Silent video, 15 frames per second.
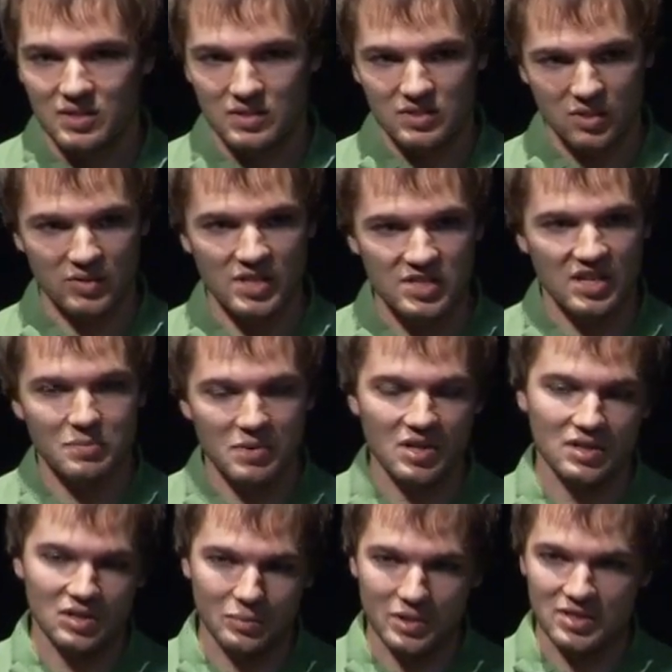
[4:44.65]
So these can be a
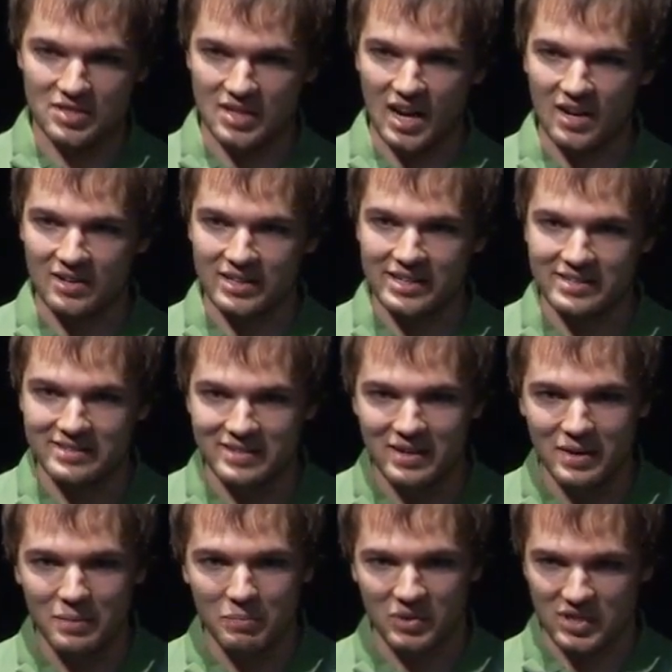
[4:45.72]
little bit scary.
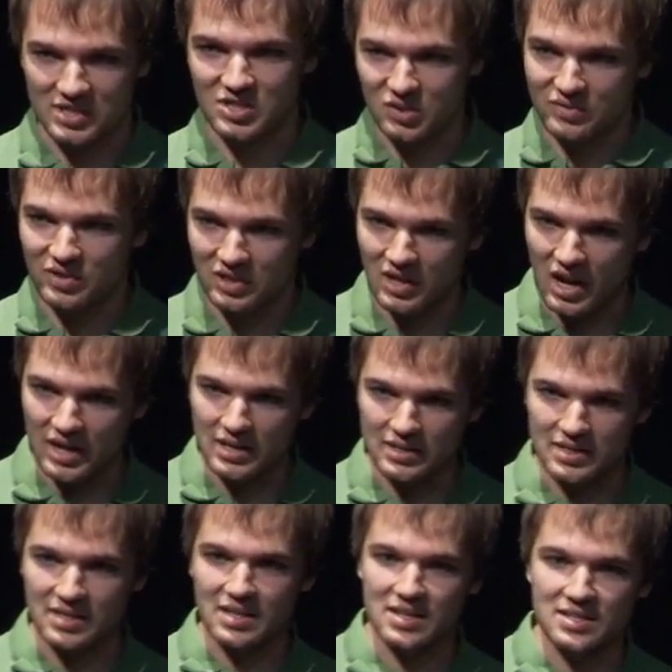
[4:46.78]
But the silver lining
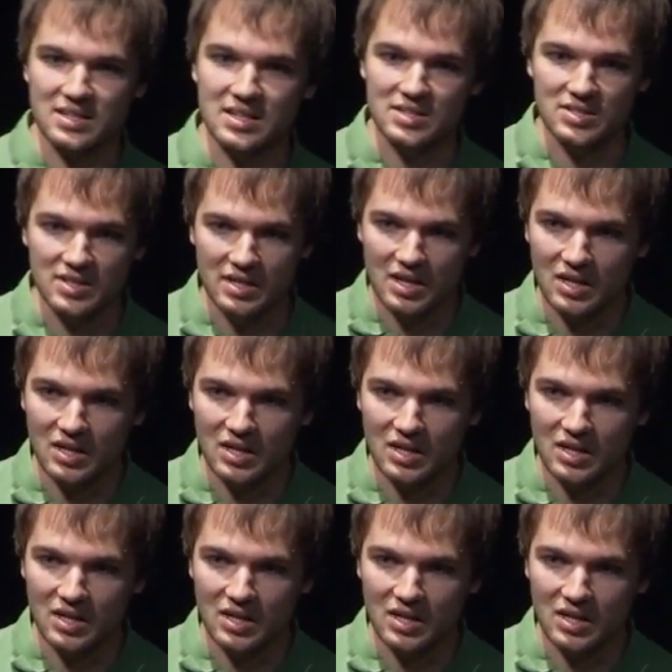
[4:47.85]
to this is